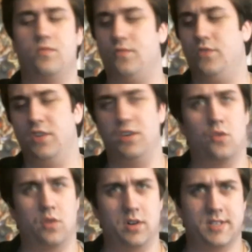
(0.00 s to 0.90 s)
the
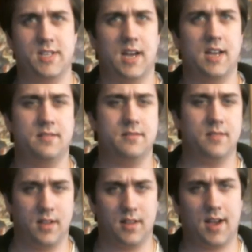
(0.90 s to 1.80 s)
Norse side
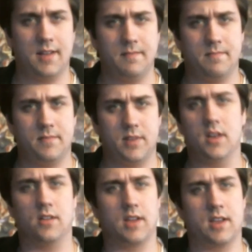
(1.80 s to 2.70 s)
a lot. You
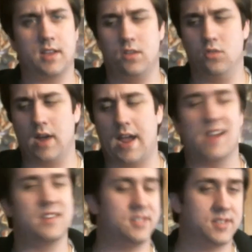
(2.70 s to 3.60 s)
know, like, you
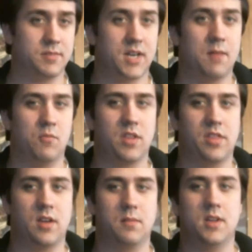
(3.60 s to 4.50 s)
had some time with
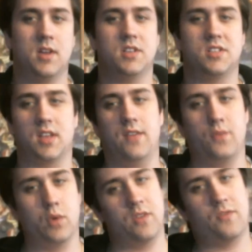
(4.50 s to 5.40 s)
them, so that even
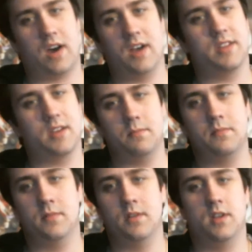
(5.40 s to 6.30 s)
when you fought them,
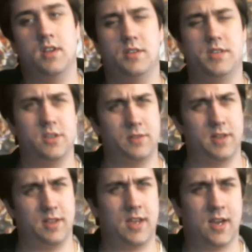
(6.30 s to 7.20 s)
you still
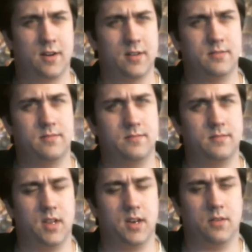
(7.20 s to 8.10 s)
really cared,
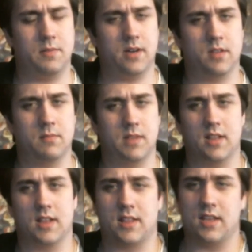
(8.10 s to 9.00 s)
you know, about them. It
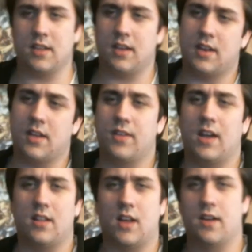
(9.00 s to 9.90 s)
definitely had
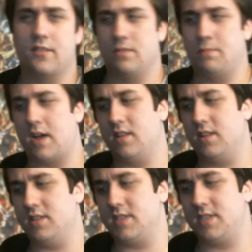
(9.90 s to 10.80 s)
a lot of a
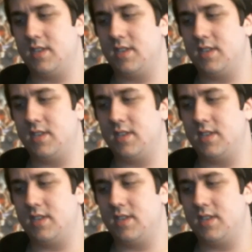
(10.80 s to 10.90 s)
balanced